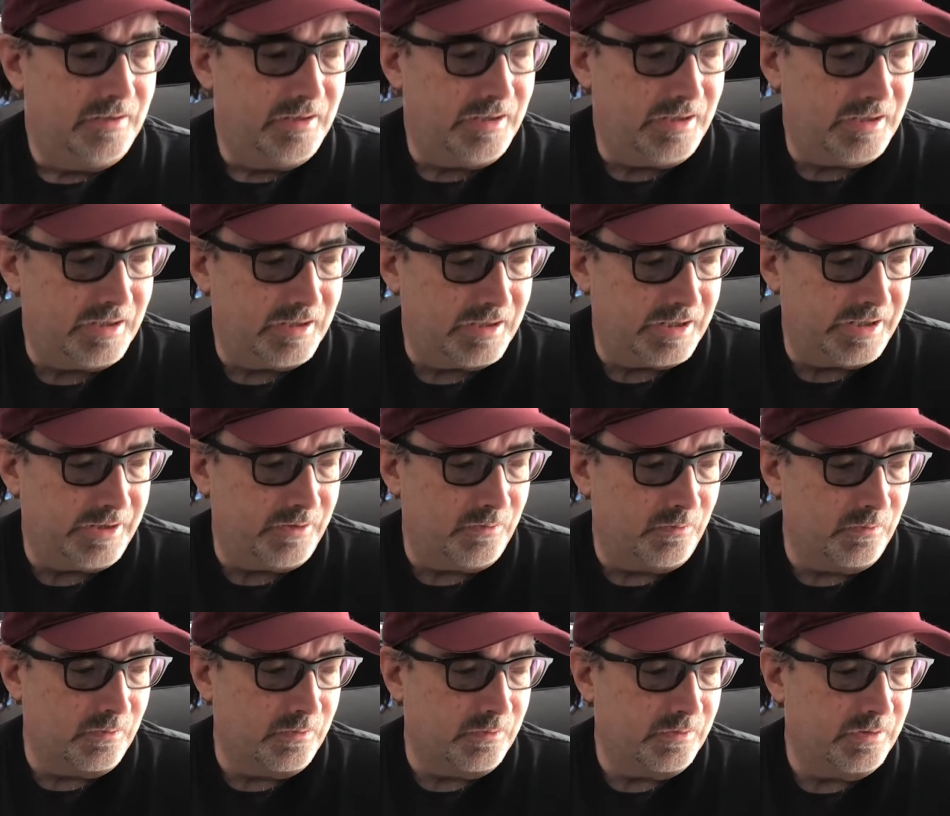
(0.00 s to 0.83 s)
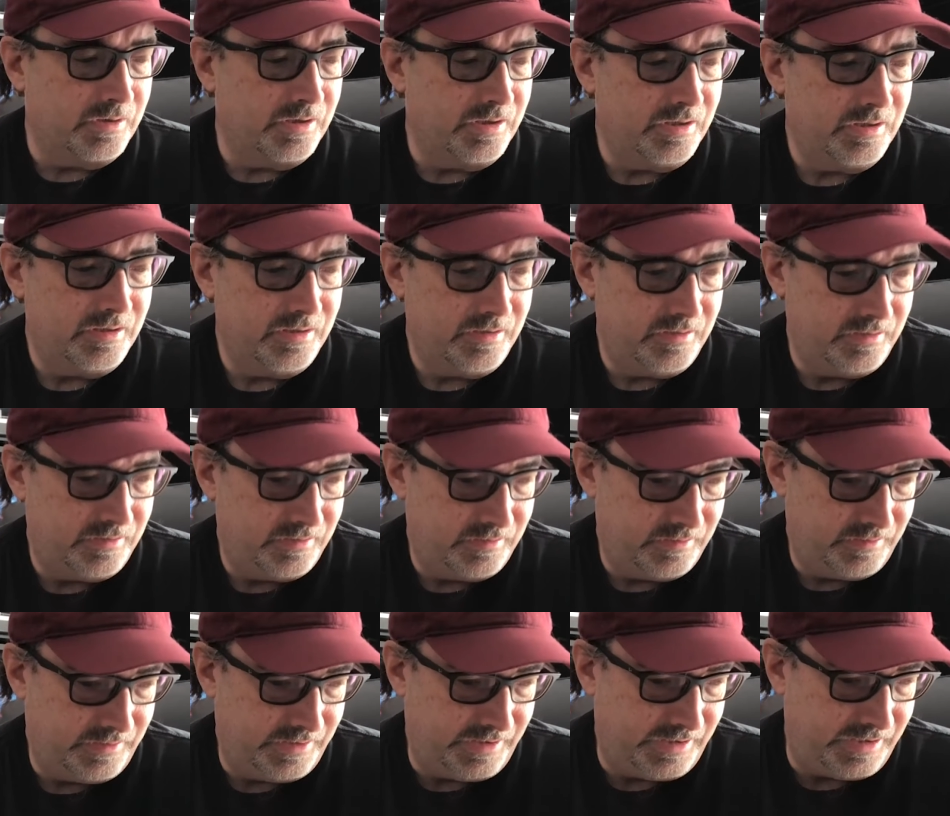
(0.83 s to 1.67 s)
and I ordered
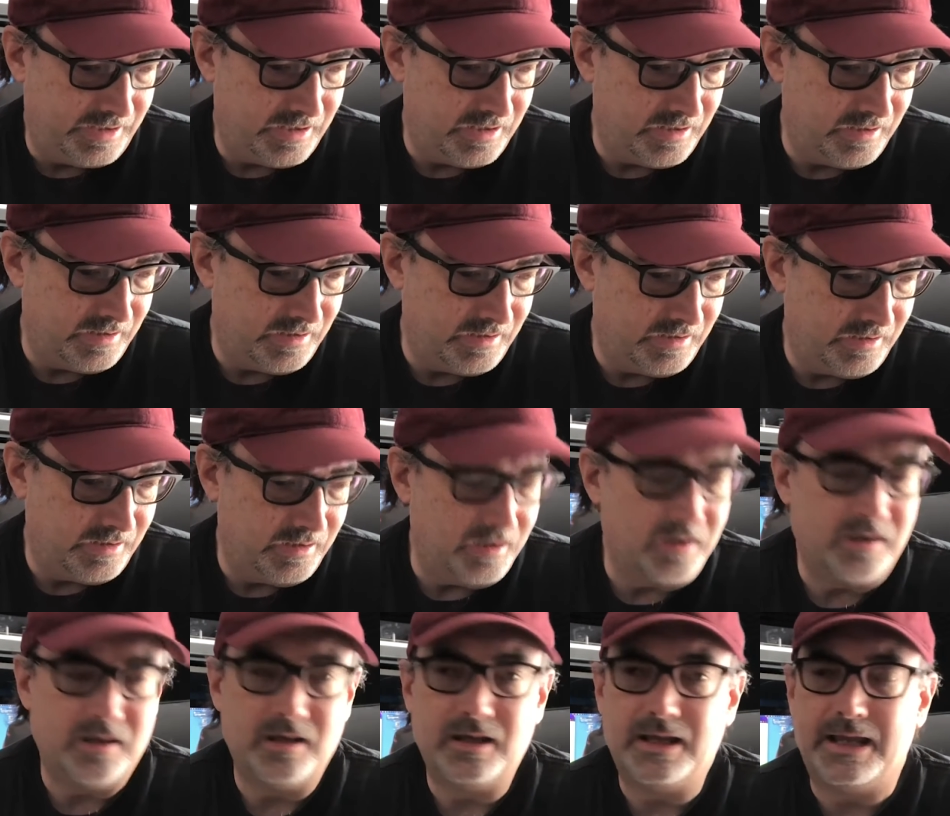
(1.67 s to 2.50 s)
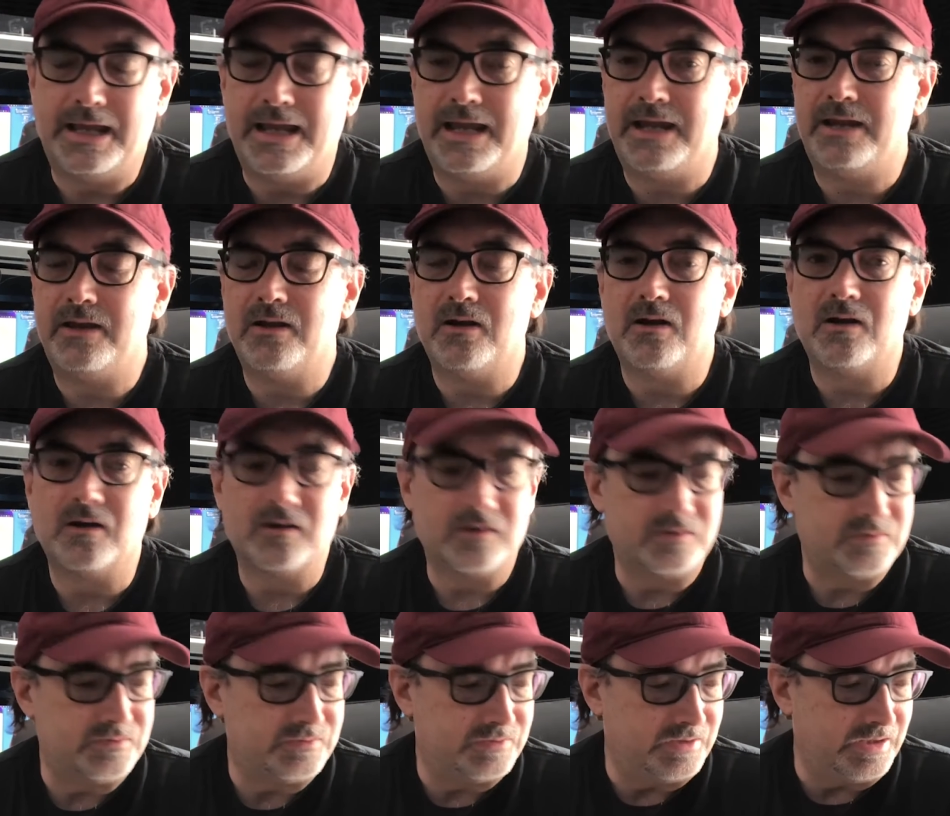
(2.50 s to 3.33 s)
the
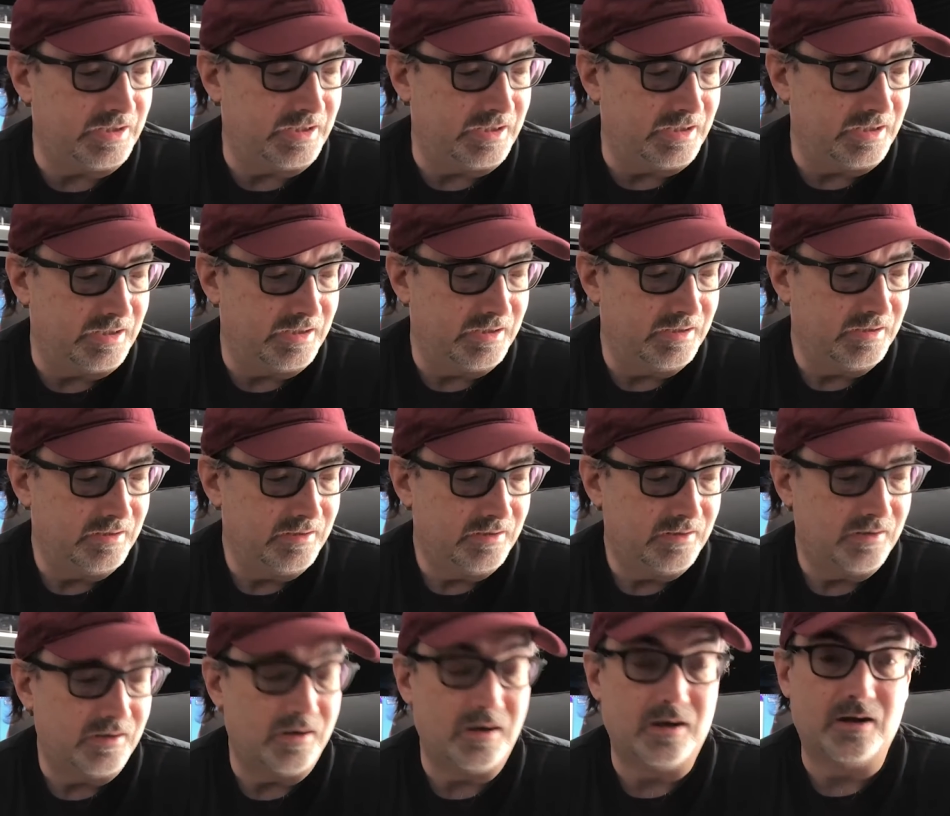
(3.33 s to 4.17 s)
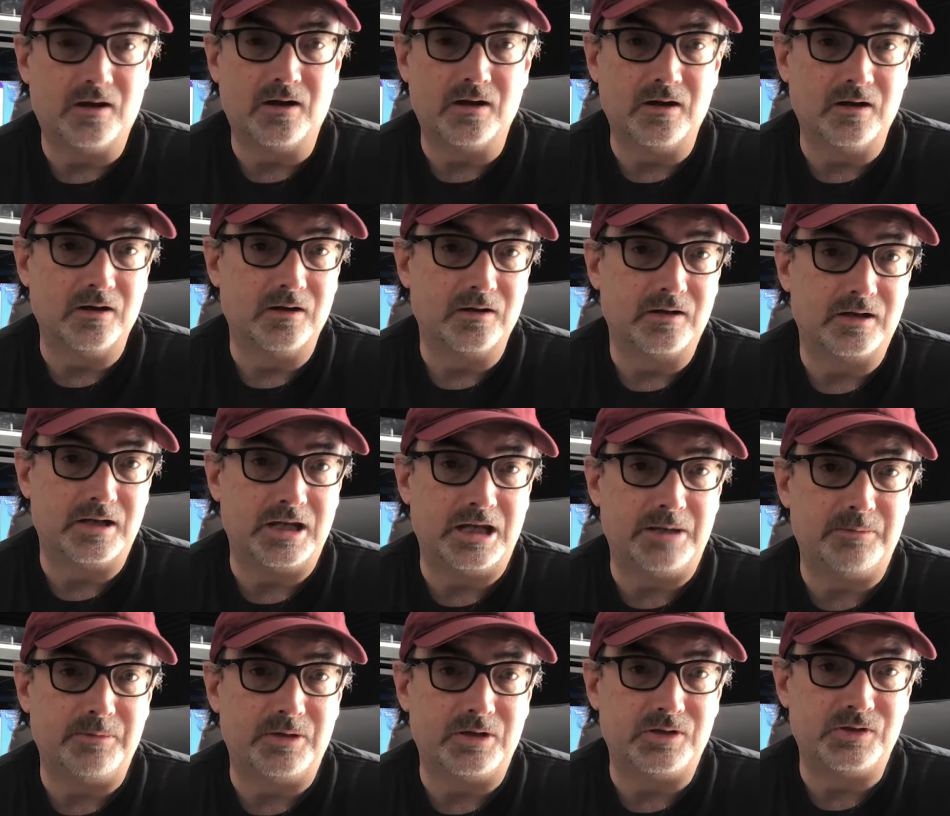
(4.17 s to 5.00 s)
ARC-R
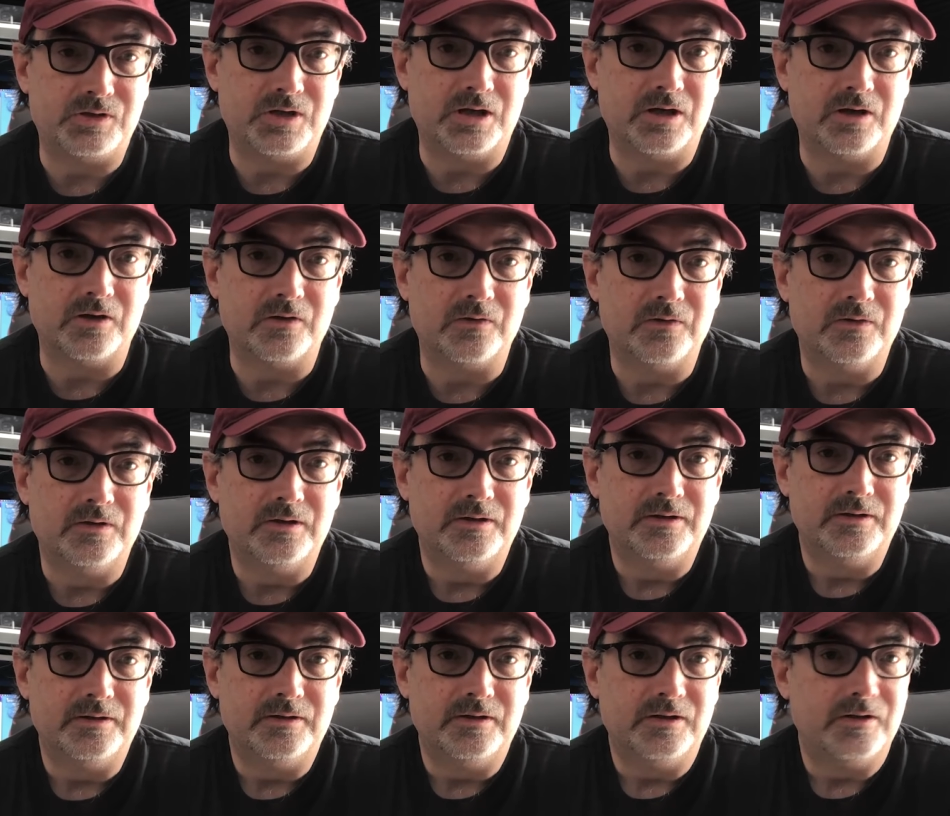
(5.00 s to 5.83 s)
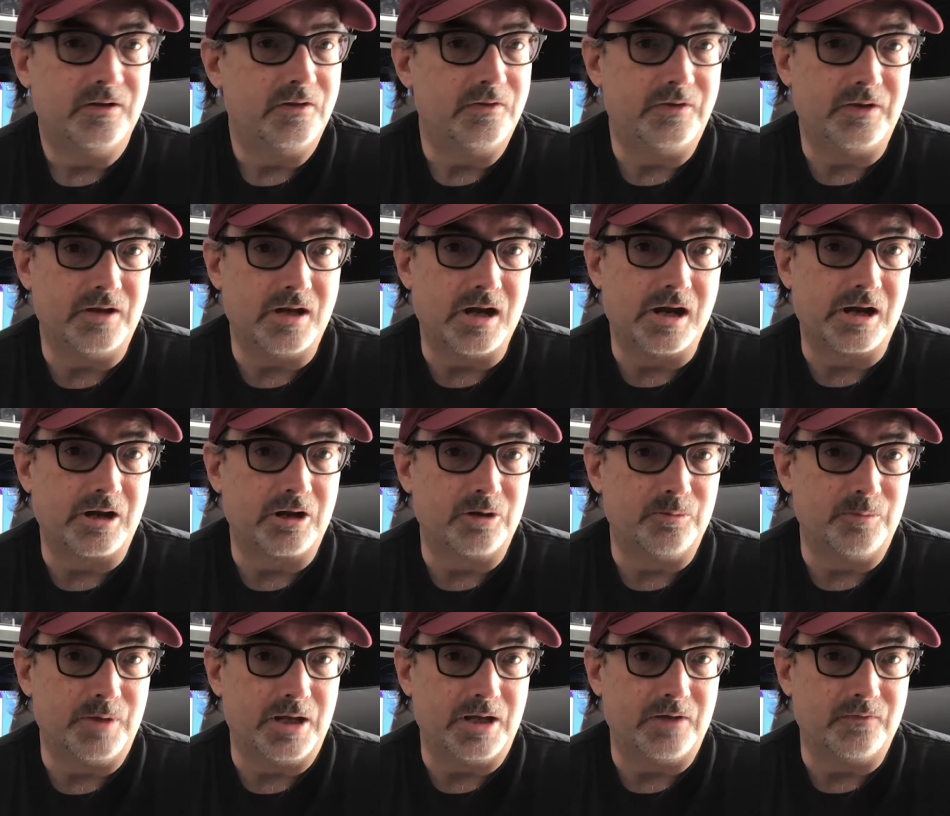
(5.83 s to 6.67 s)
gaming chair, the
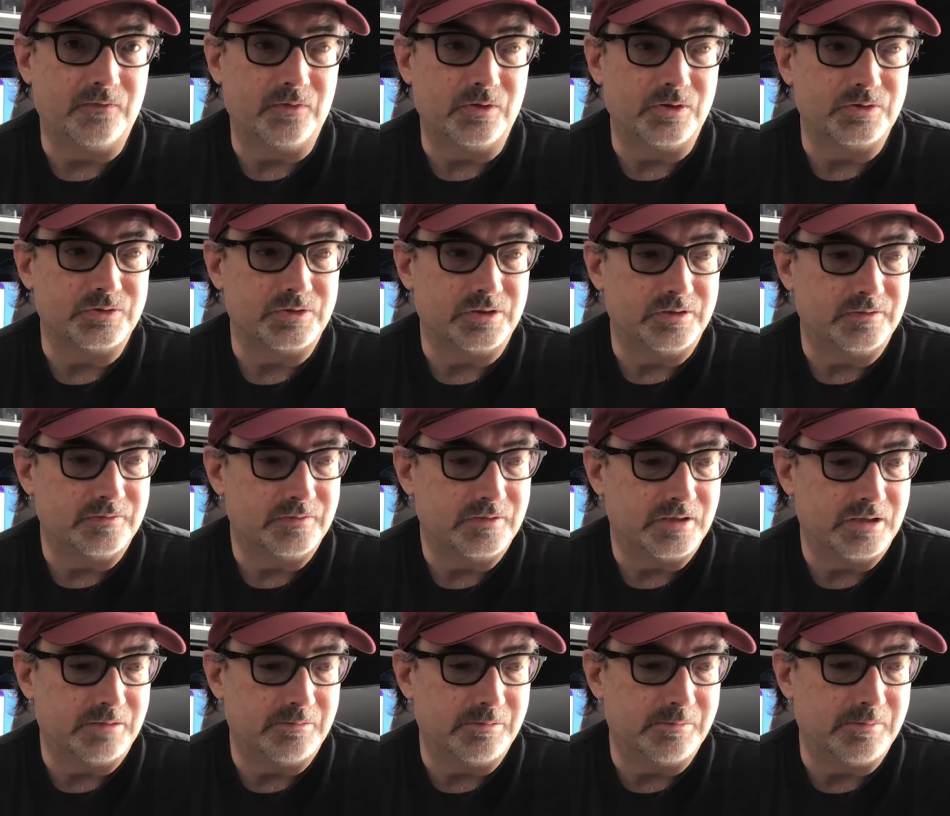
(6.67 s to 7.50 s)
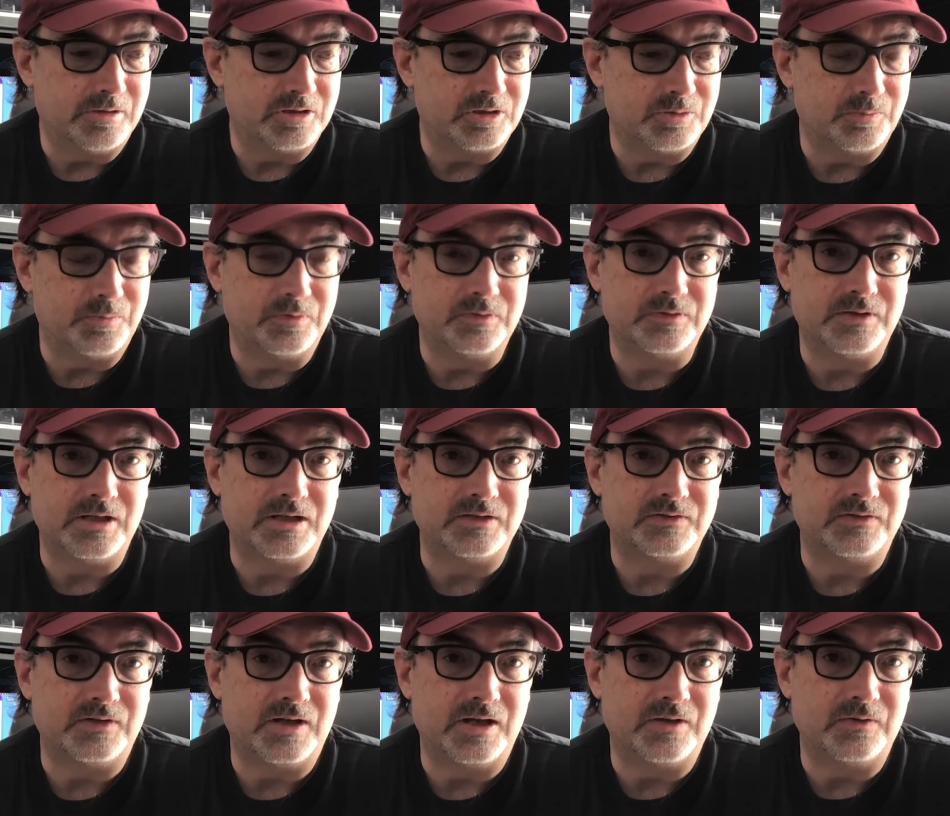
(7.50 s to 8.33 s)
Iron Man version, and I'm about to put
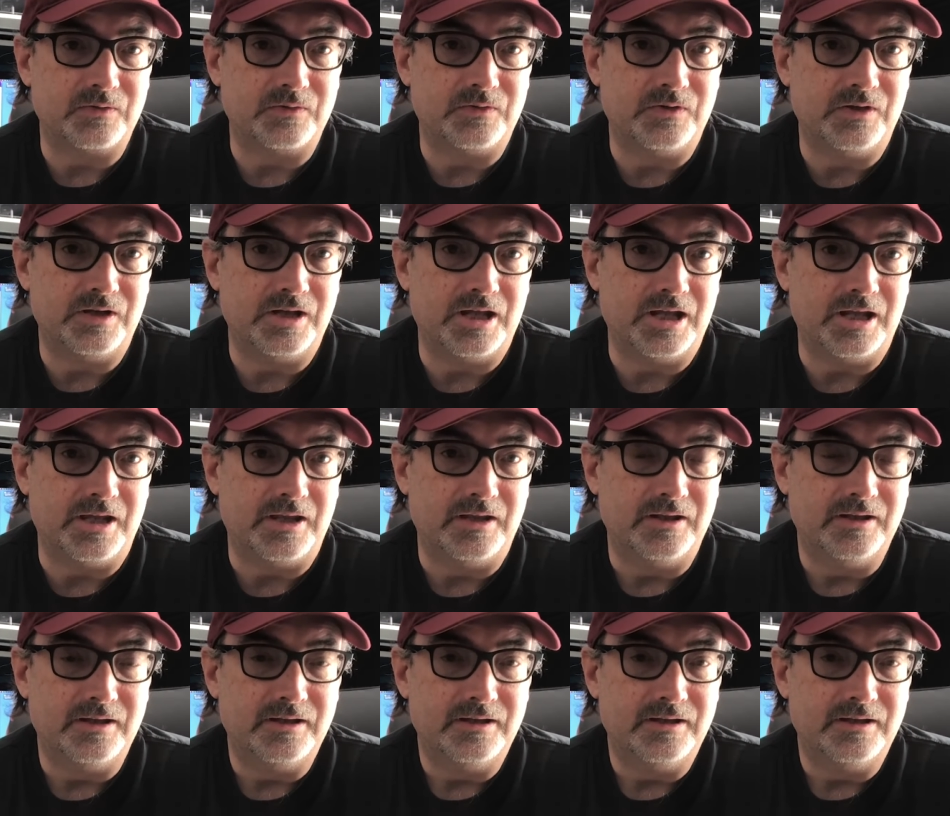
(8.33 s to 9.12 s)
that together today.